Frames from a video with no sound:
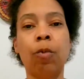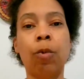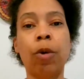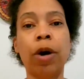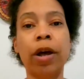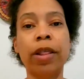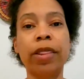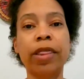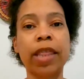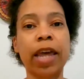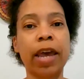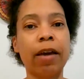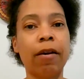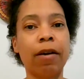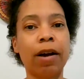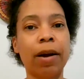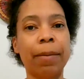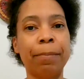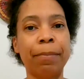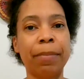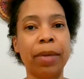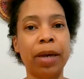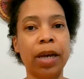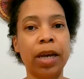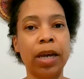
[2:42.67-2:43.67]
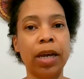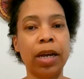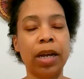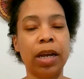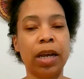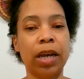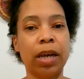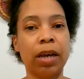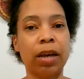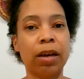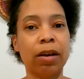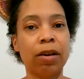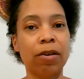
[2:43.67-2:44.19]
What they are
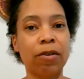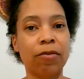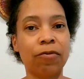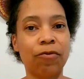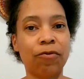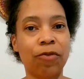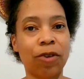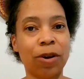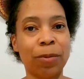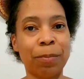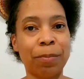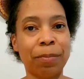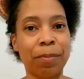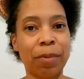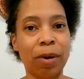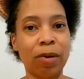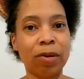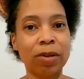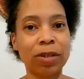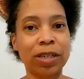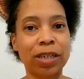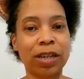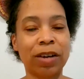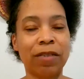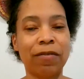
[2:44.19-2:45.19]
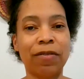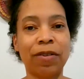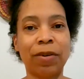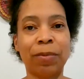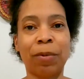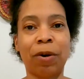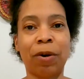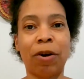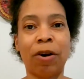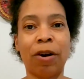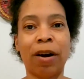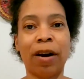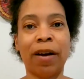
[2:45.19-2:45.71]
meaning for most of
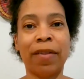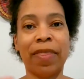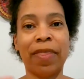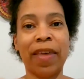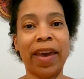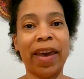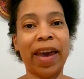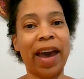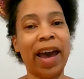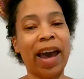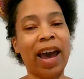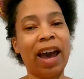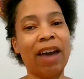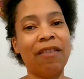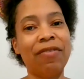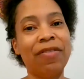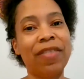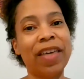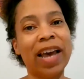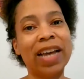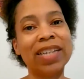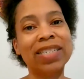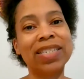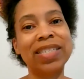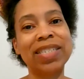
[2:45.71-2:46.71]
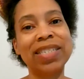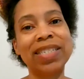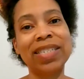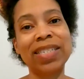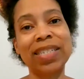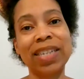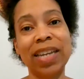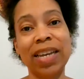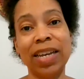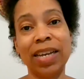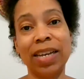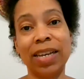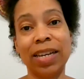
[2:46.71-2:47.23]
them are they have that
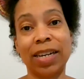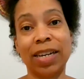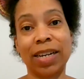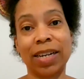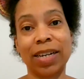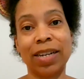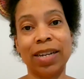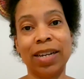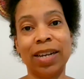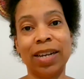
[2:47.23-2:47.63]
sink